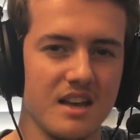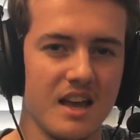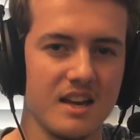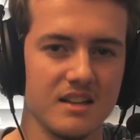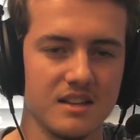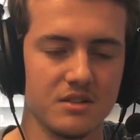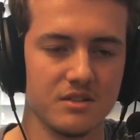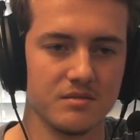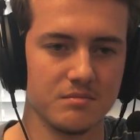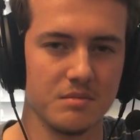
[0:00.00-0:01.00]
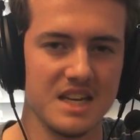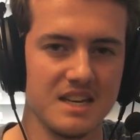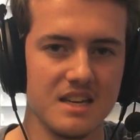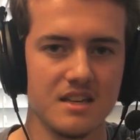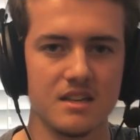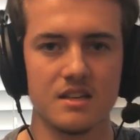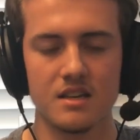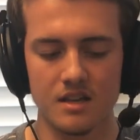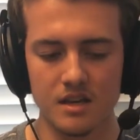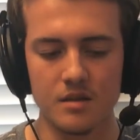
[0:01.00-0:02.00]
and a little peaky.
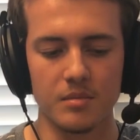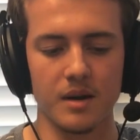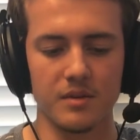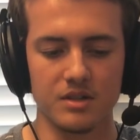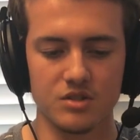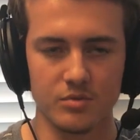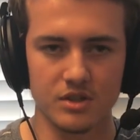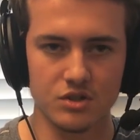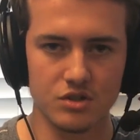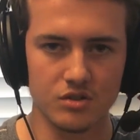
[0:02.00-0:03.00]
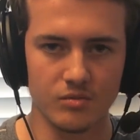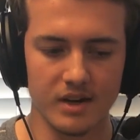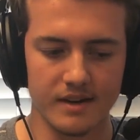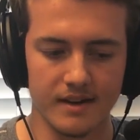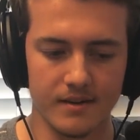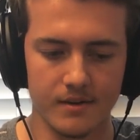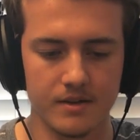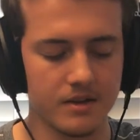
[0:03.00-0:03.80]
But I'm going to switch right now.